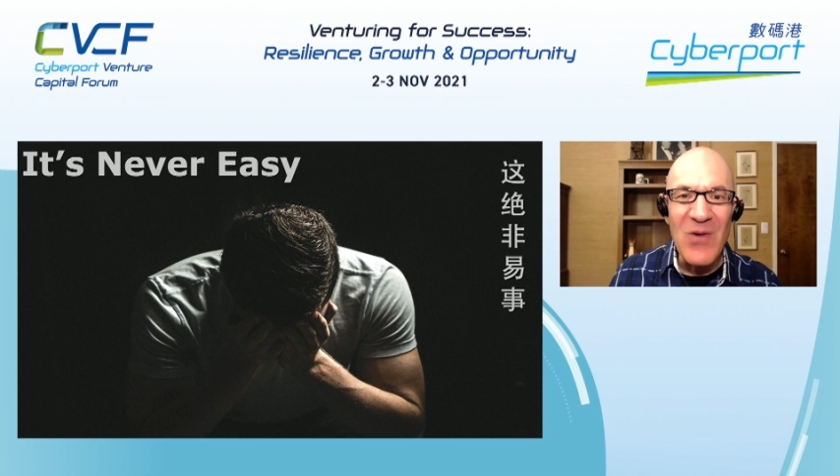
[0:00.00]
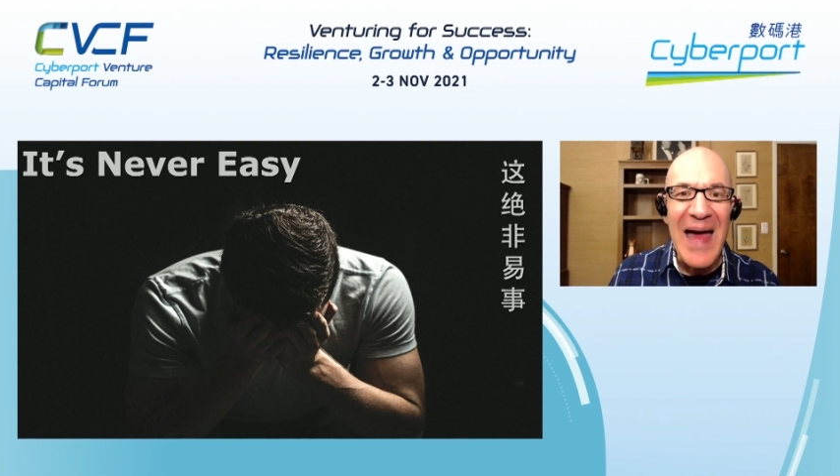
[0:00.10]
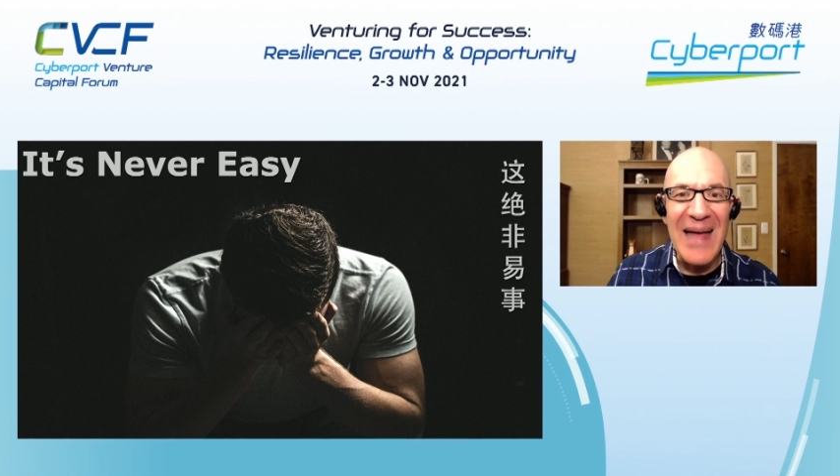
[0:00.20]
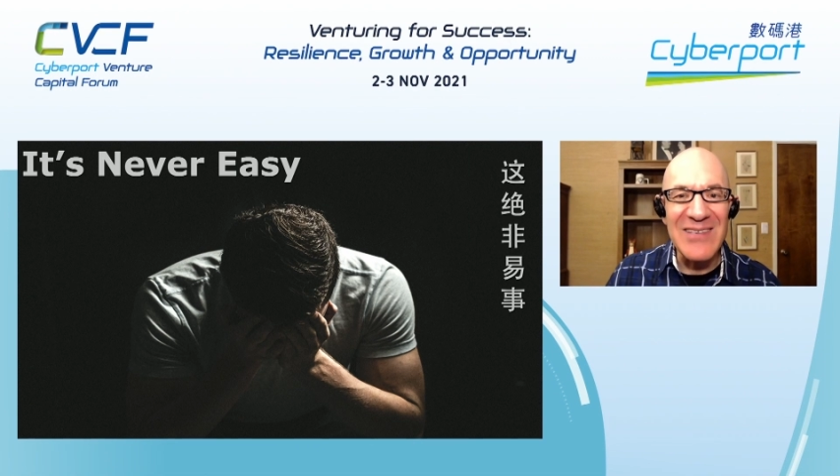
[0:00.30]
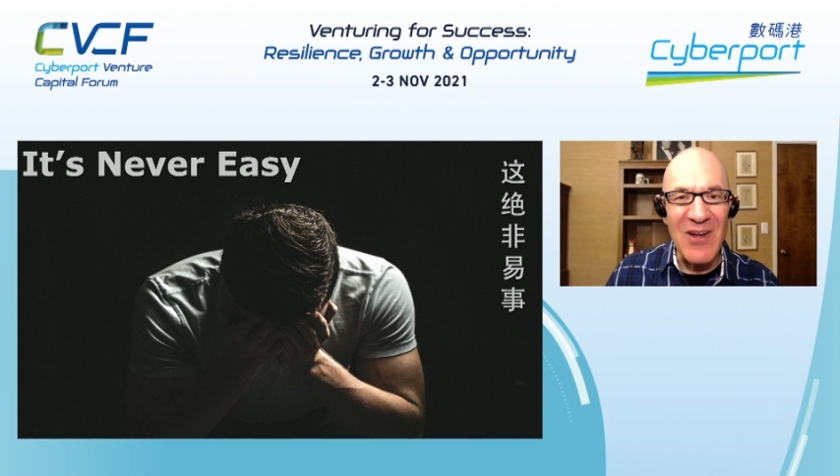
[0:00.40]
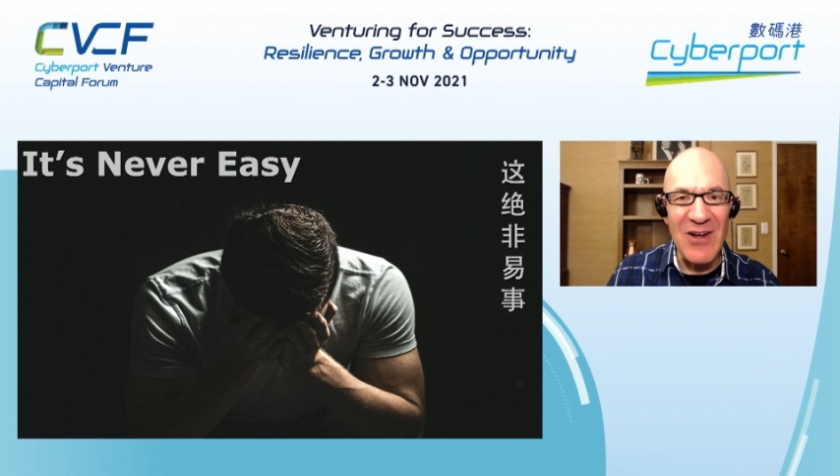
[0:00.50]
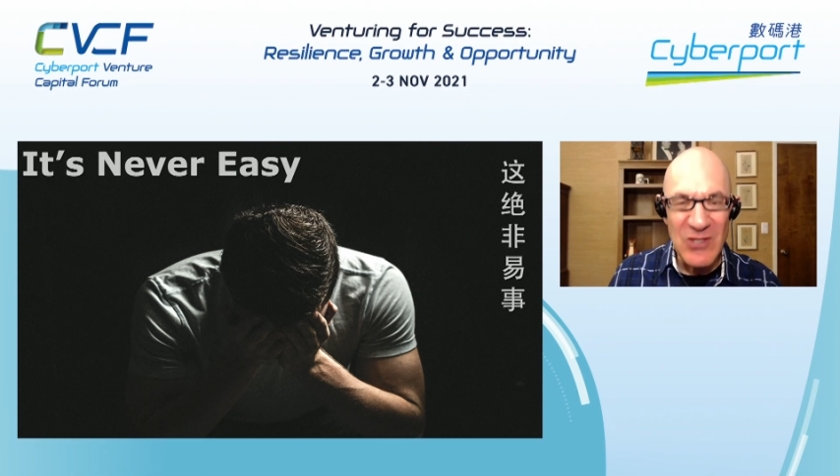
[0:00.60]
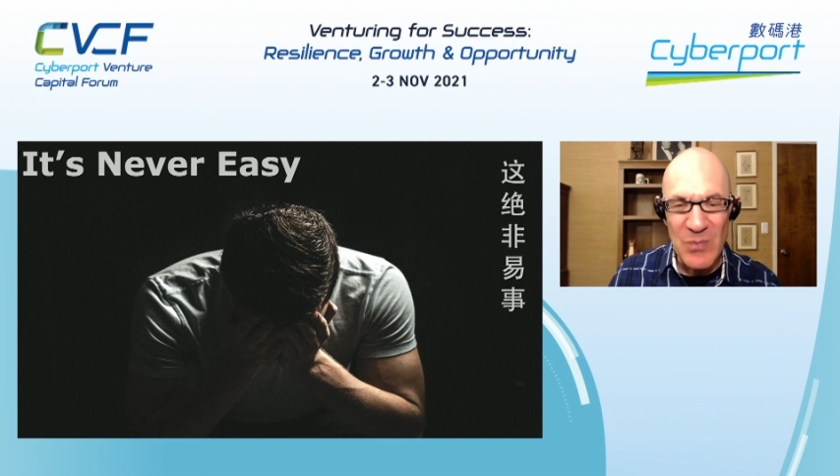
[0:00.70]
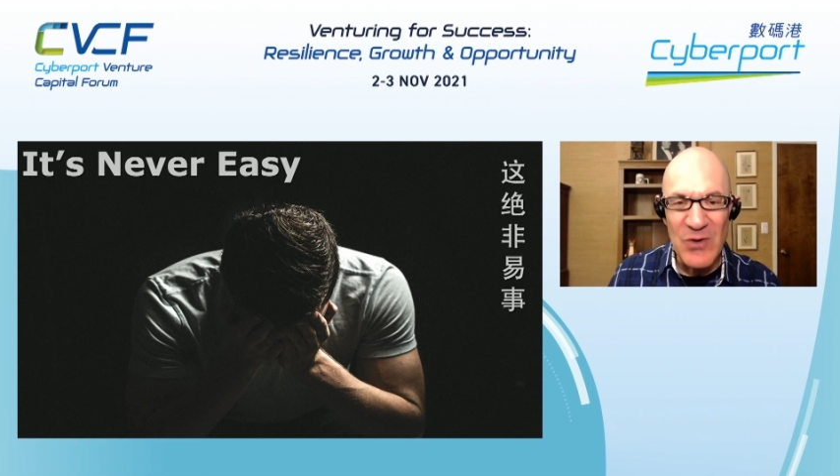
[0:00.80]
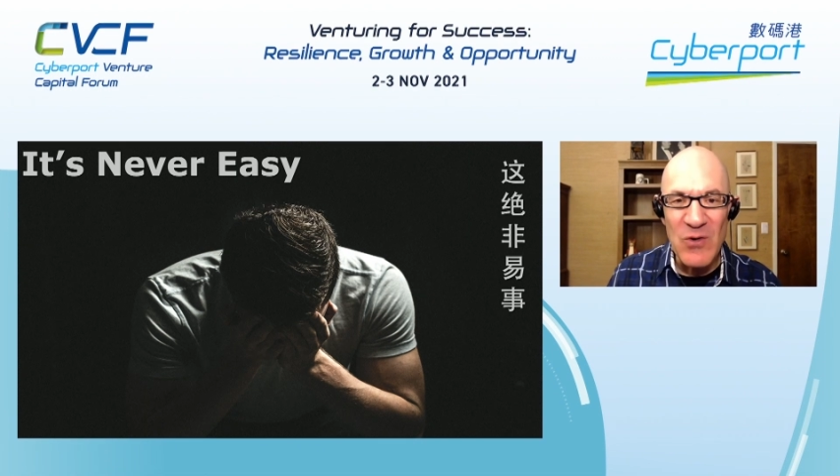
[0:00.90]
as
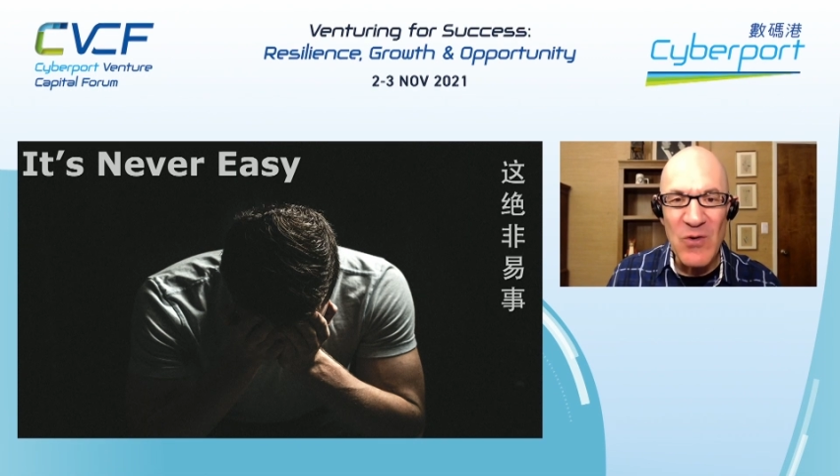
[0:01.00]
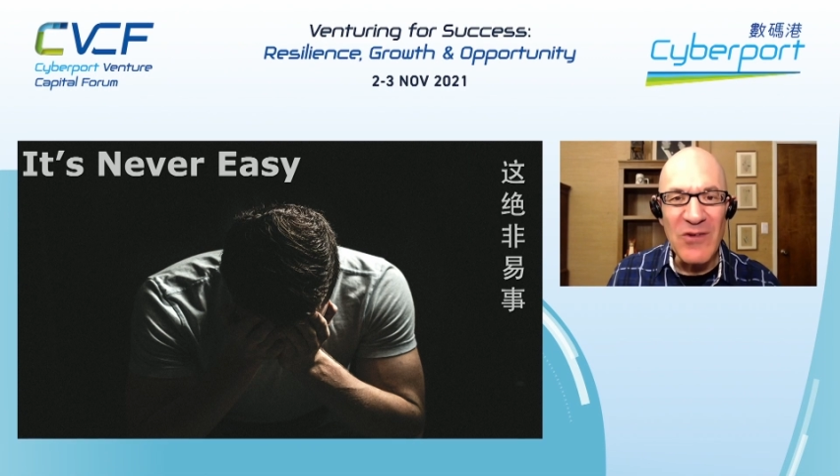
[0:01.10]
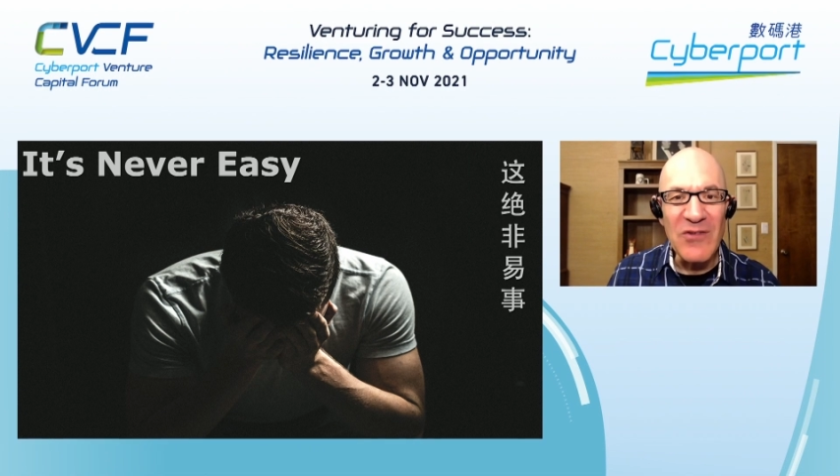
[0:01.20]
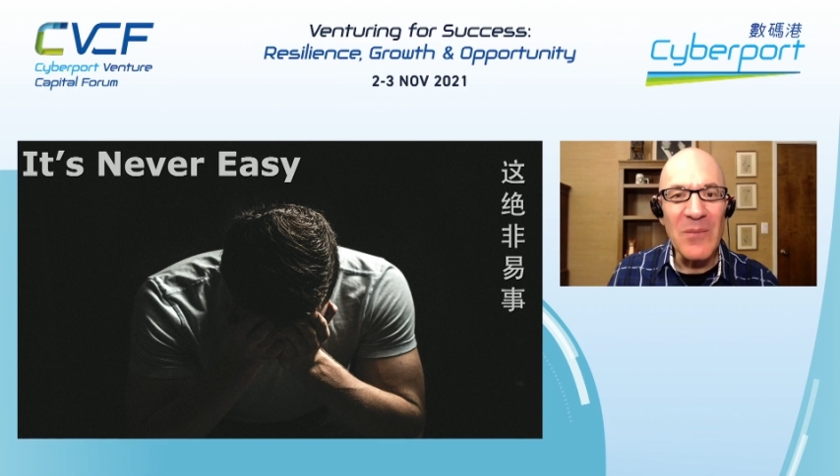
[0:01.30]
entrepreneurs.